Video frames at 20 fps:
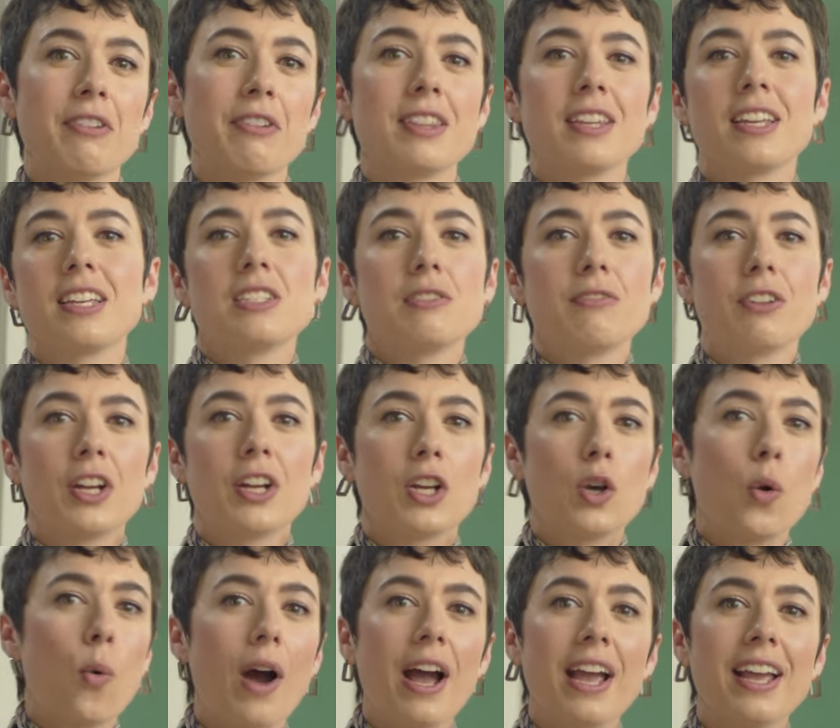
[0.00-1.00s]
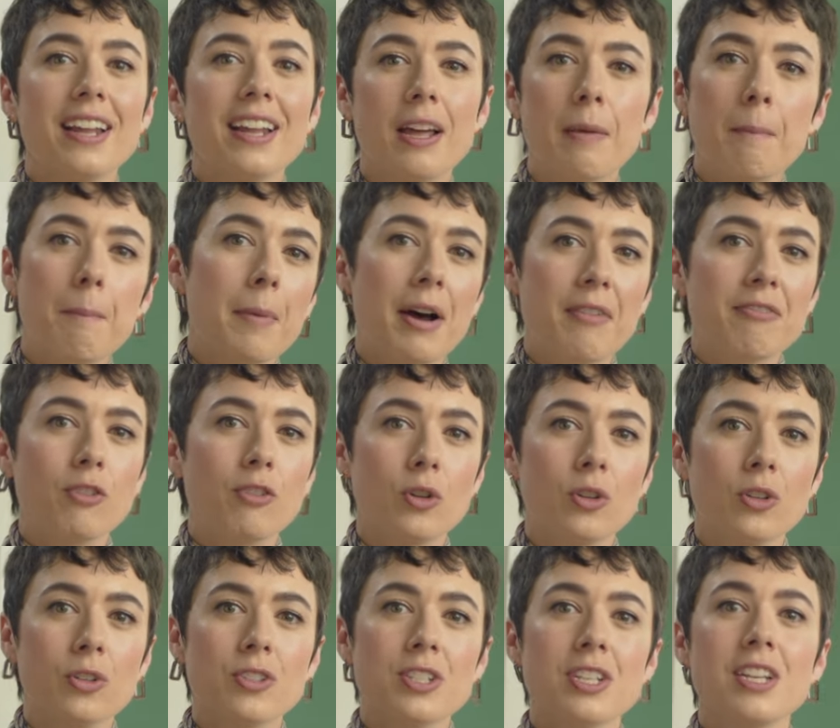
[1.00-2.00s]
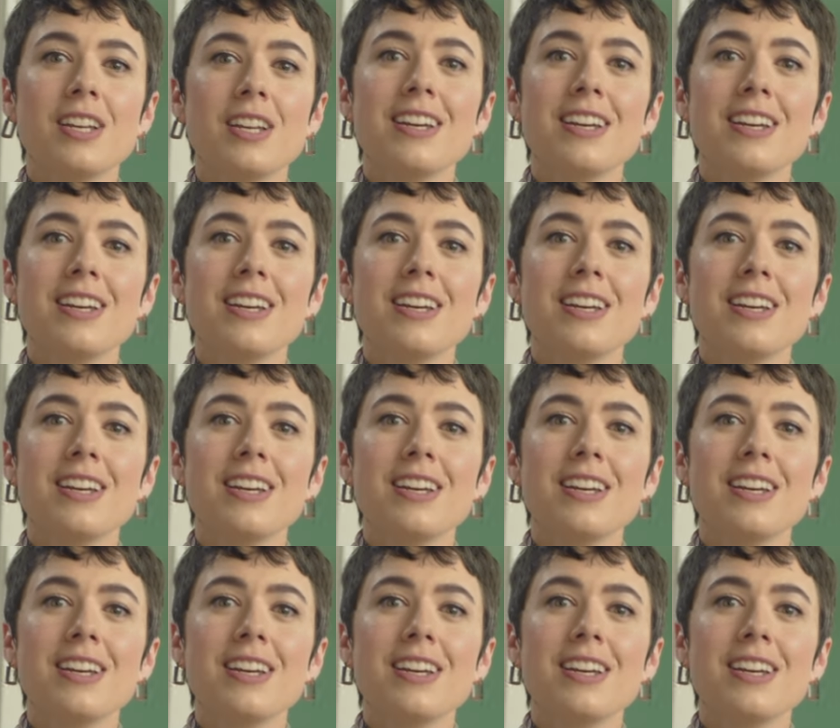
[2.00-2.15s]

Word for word: everything is very quiet and muffled